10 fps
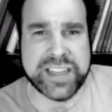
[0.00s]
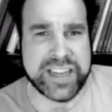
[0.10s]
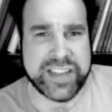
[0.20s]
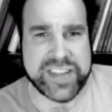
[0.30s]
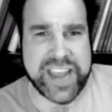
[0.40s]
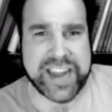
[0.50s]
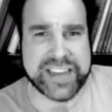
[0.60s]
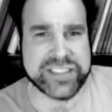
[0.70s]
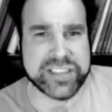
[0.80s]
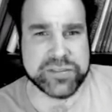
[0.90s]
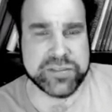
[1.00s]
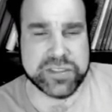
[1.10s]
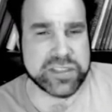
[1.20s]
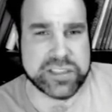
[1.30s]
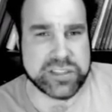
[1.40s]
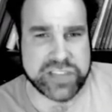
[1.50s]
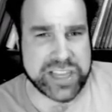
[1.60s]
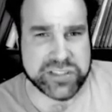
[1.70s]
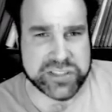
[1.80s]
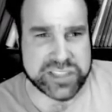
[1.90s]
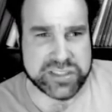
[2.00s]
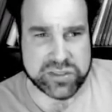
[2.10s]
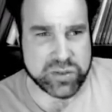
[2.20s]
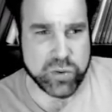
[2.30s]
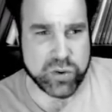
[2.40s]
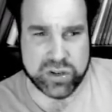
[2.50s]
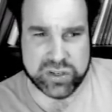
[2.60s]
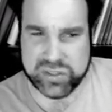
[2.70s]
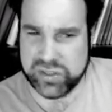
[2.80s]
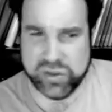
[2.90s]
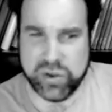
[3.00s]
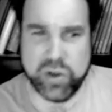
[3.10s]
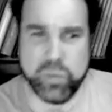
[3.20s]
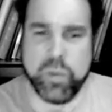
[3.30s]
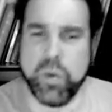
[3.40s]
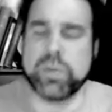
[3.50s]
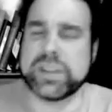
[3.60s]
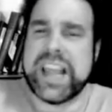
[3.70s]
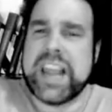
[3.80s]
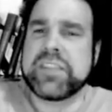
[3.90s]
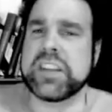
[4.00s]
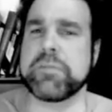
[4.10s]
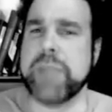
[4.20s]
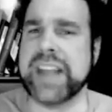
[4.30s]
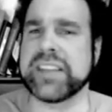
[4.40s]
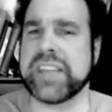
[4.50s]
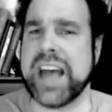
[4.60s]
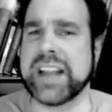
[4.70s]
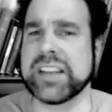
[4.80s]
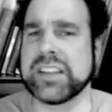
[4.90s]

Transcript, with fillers: in the age of Chesterton, or what would they even have made of that?